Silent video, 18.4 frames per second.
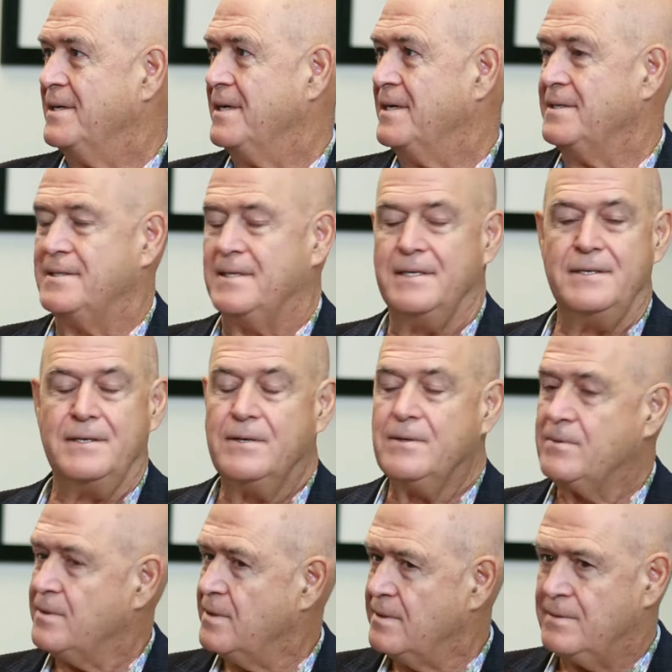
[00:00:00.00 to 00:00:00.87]
I say,
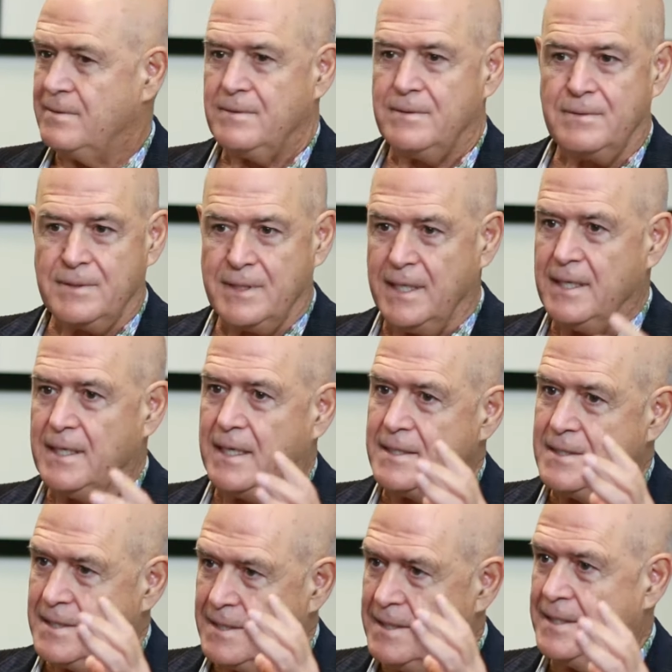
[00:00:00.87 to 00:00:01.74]
no, no, okay,
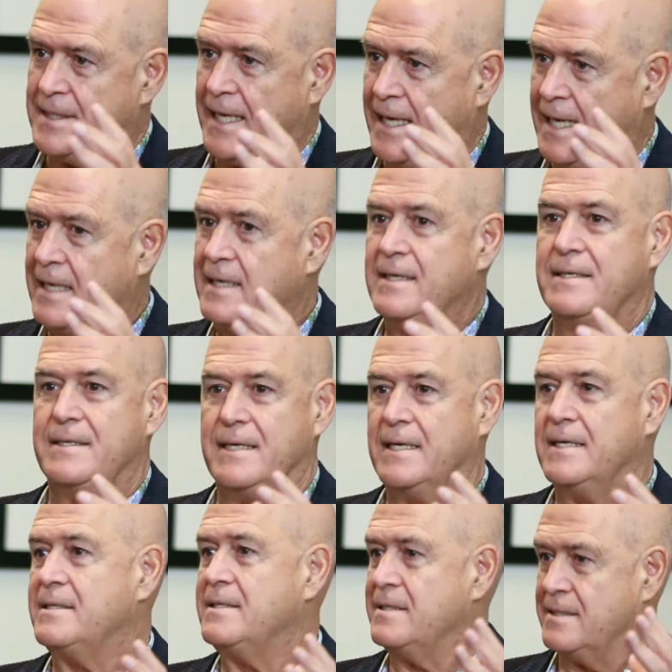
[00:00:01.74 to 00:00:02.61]
I see that.
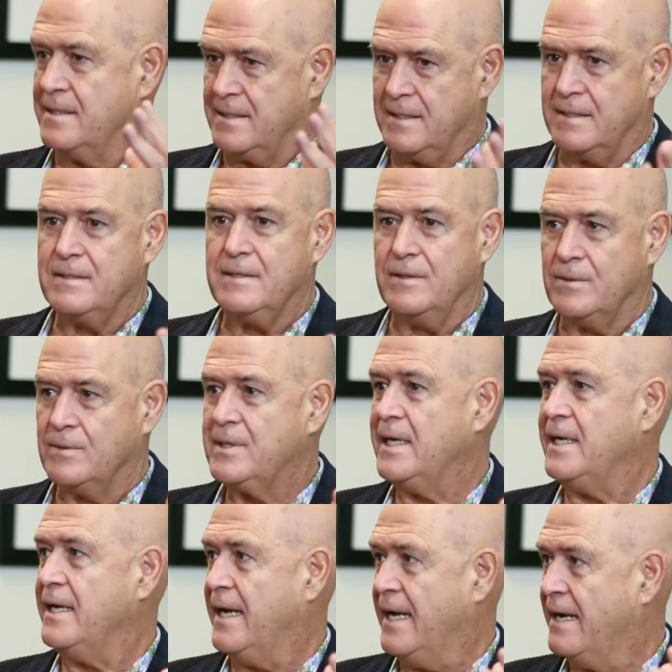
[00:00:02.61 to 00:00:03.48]
Yes,
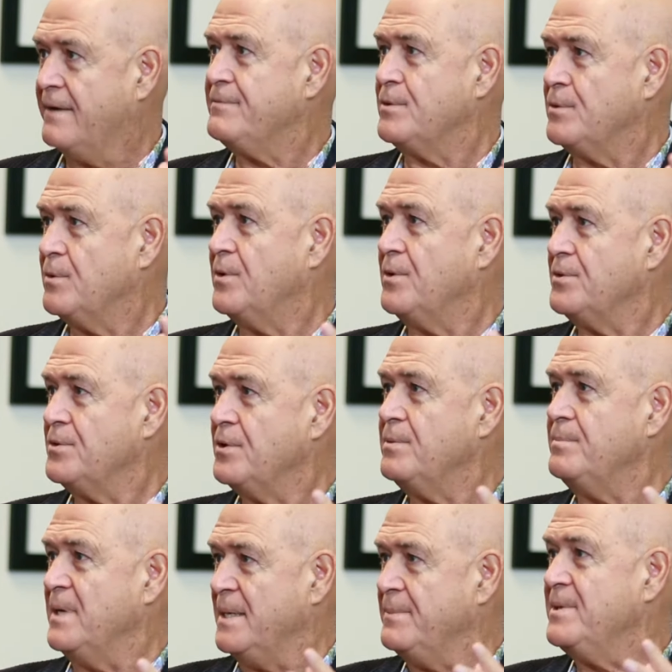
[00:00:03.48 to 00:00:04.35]
okay, after
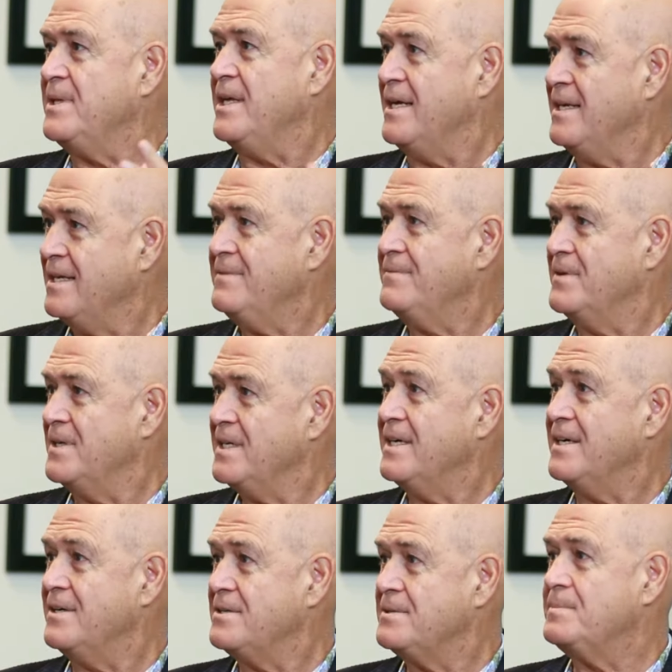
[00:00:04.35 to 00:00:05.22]
ortho, maybe they need
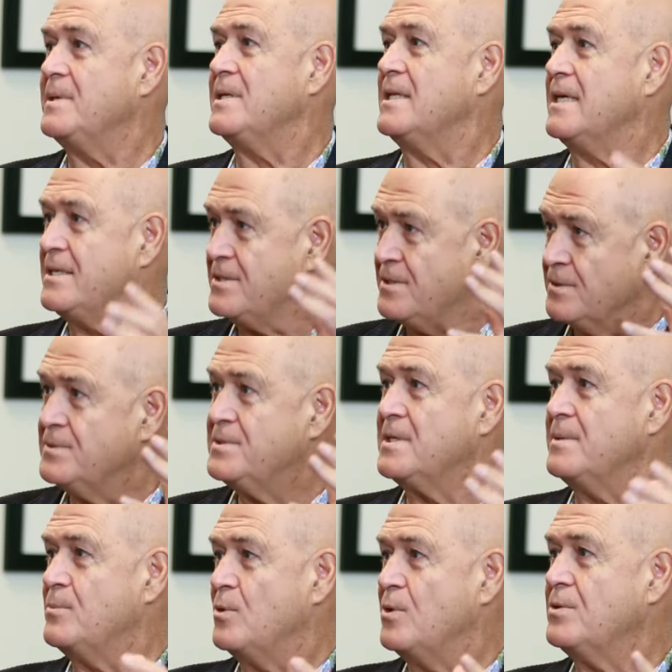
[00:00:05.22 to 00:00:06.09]
veneers, but let's do
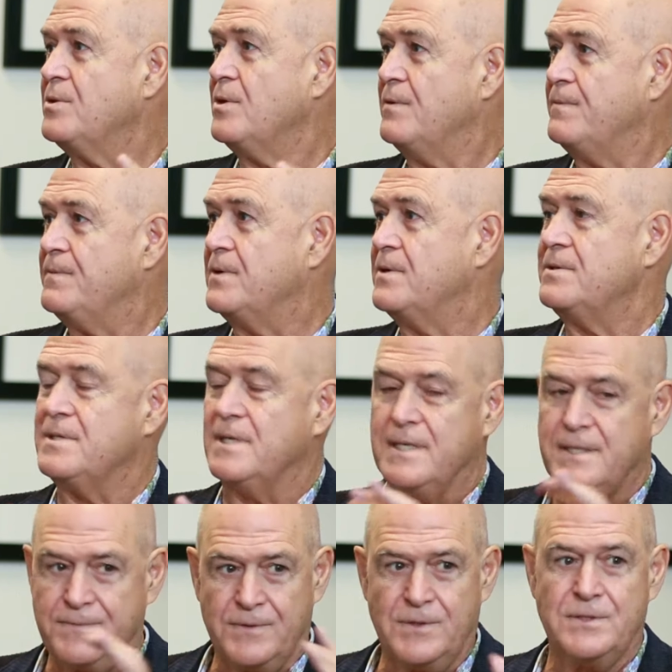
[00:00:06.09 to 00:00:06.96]
some ortho first.
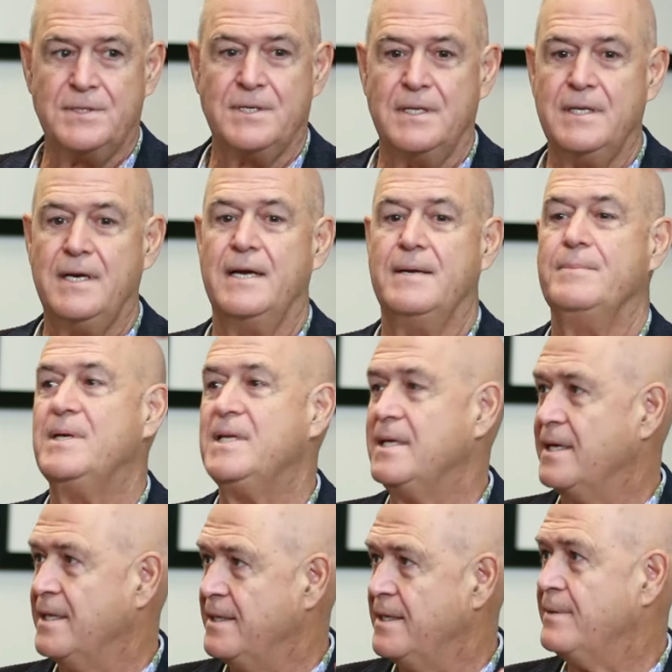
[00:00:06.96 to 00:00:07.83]
Let's first
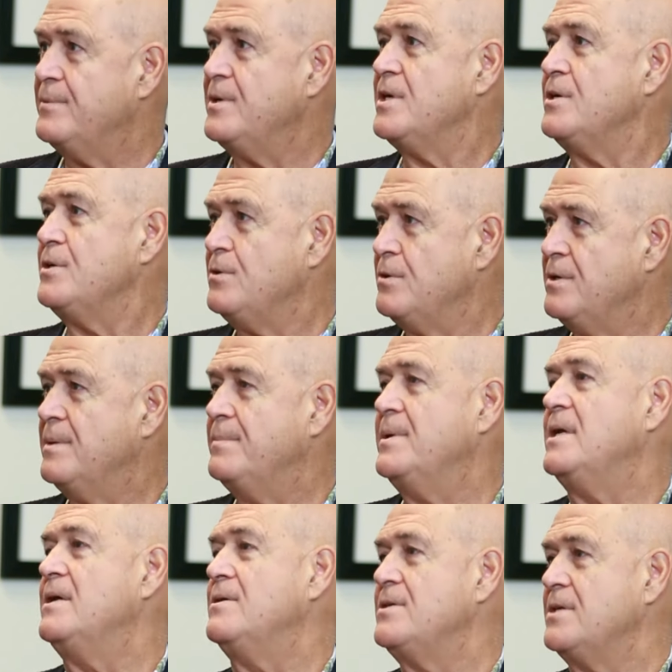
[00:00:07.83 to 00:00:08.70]
alignment, and then we can do a
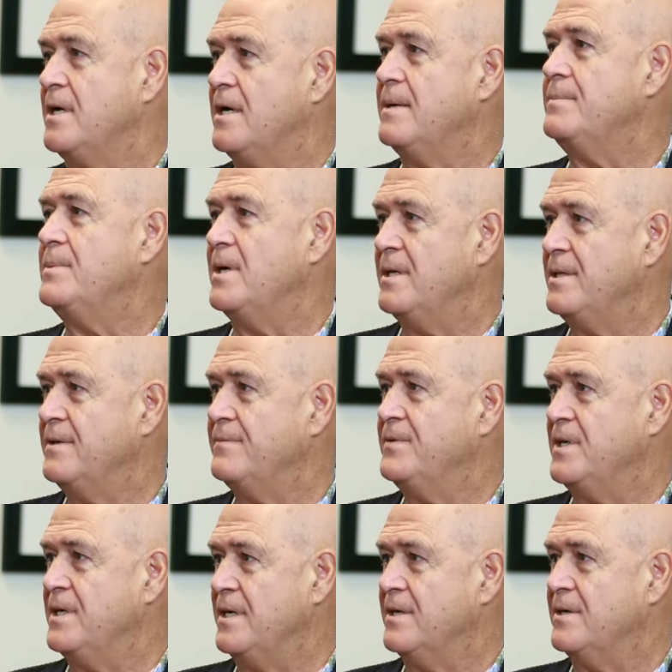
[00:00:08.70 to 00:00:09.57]
better job on the
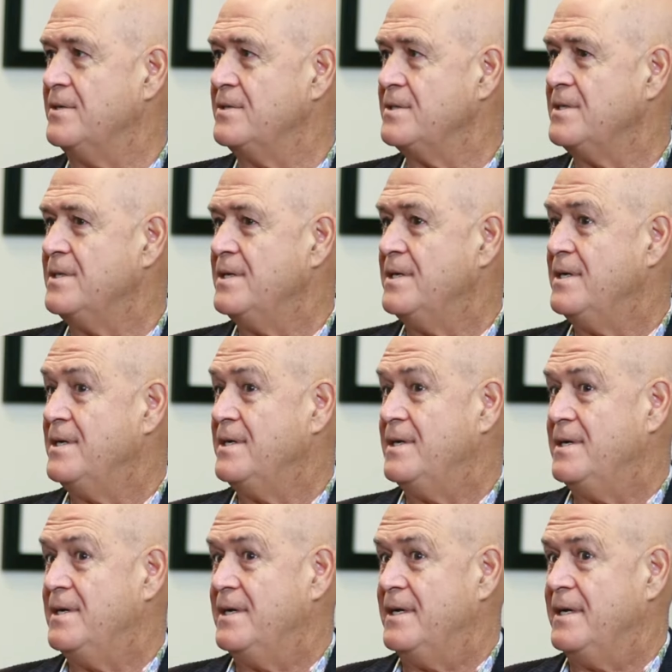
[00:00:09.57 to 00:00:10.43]
veneers.
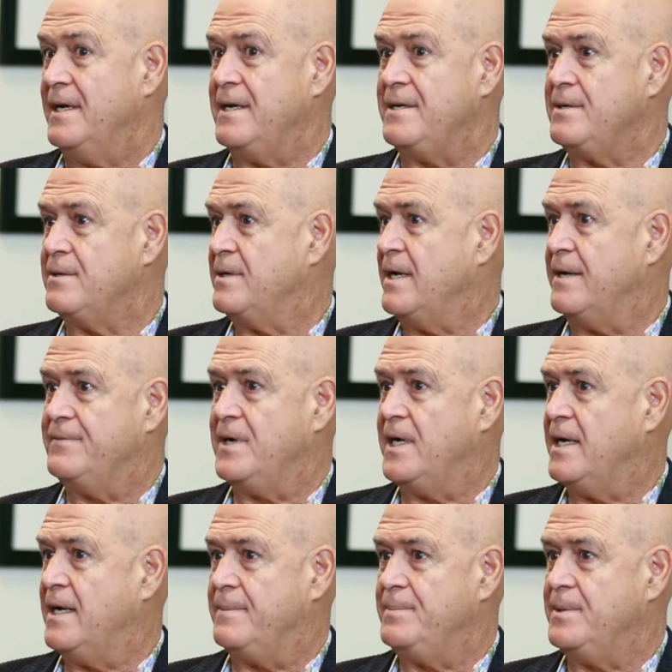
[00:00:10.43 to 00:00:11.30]
And you'll have a
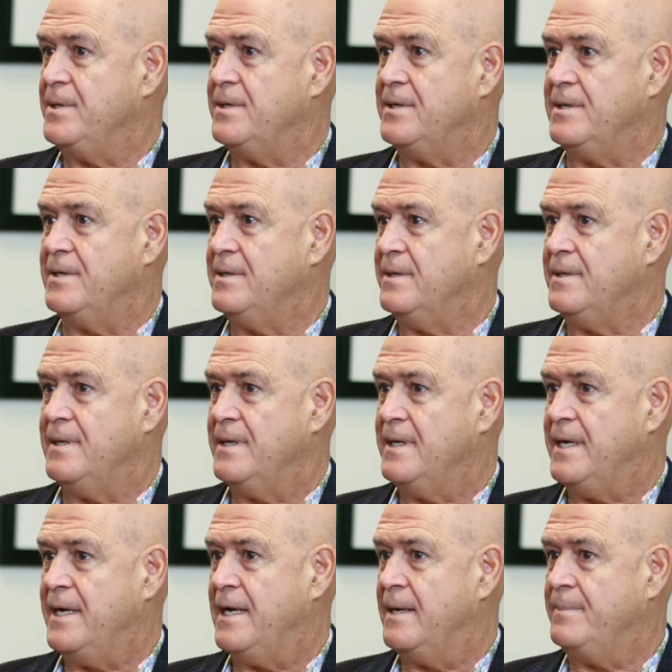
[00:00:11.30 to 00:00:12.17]
happier,
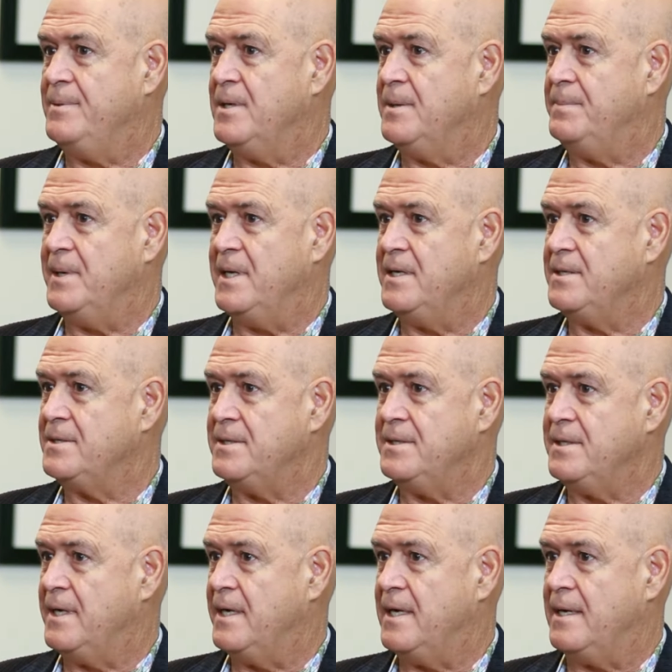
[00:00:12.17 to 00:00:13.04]
happier
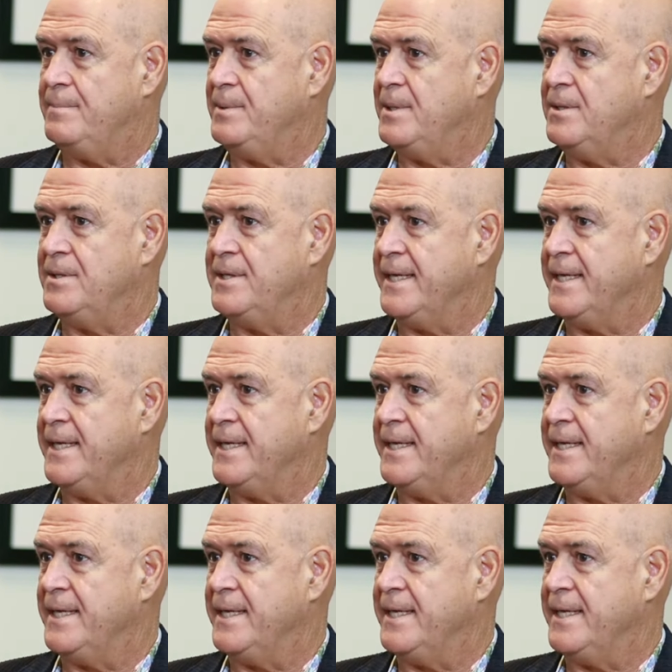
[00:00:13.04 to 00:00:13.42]
patient, happier